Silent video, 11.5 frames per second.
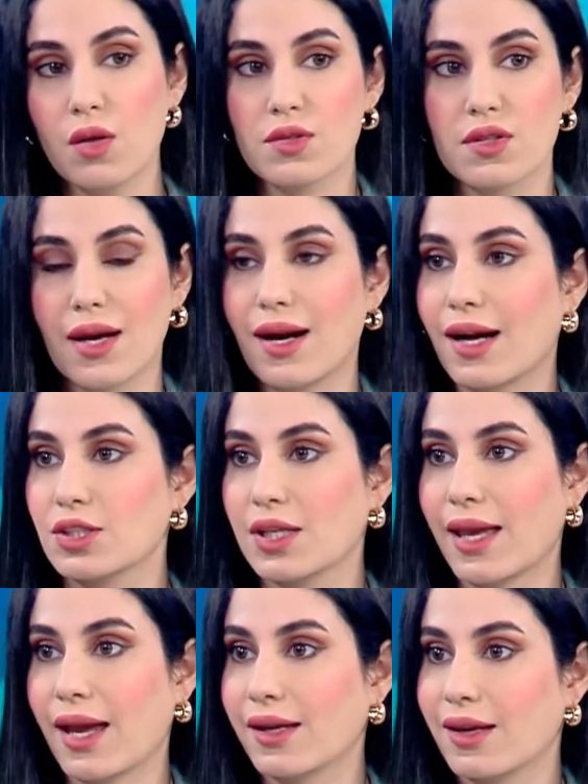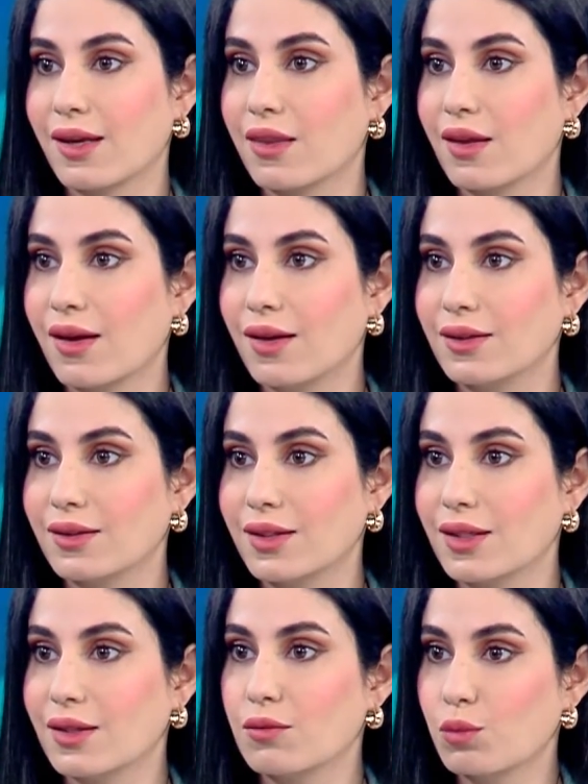there actually hanging in
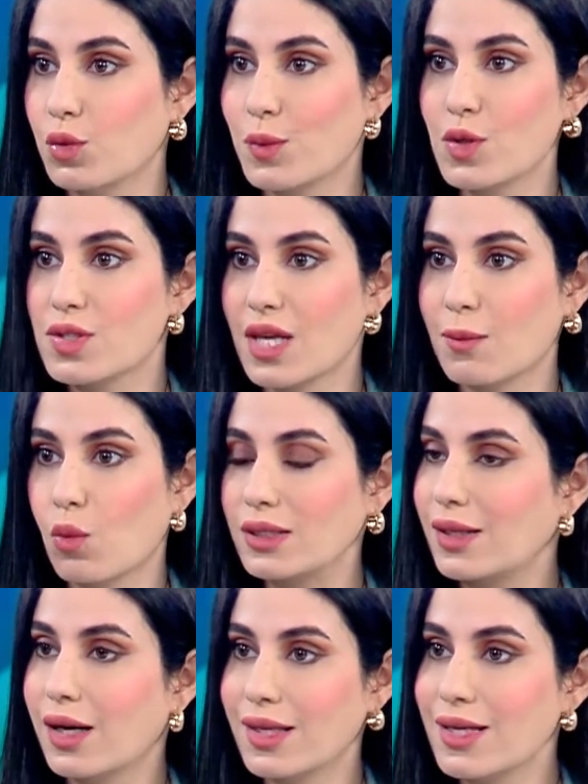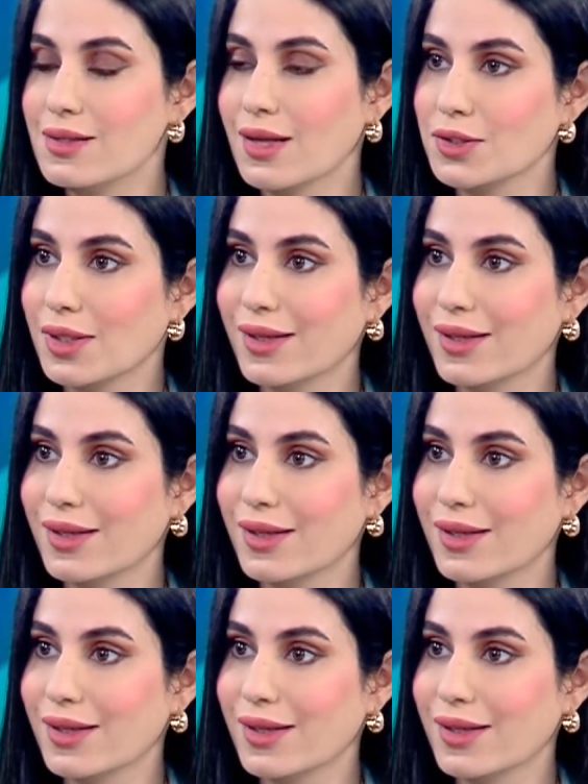the museum. What are these actually?